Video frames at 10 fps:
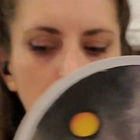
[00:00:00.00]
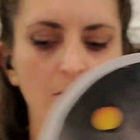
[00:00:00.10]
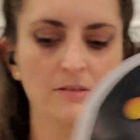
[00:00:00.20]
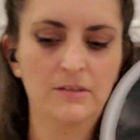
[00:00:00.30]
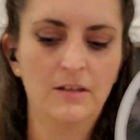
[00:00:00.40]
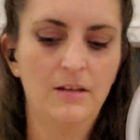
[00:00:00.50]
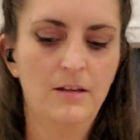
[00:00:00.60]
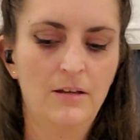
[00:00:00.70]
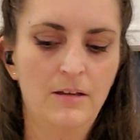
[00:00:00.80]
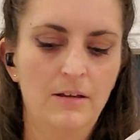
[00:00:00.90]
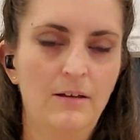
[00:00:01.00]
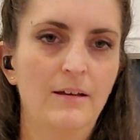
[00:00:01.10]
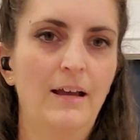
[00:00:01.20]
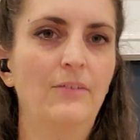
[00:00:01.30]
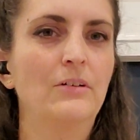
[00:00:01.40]
or this,
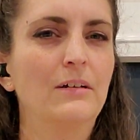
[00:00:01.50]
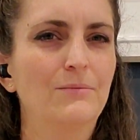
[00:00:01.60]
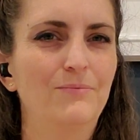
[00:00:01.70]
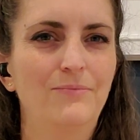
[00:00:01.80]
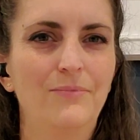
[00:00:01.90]
having to,